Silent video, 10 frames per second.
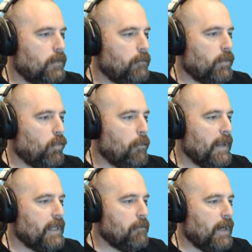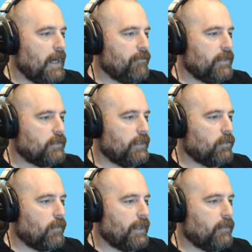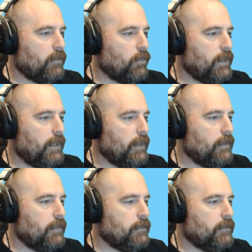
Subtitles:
But we'll make him obviously look like a little kid.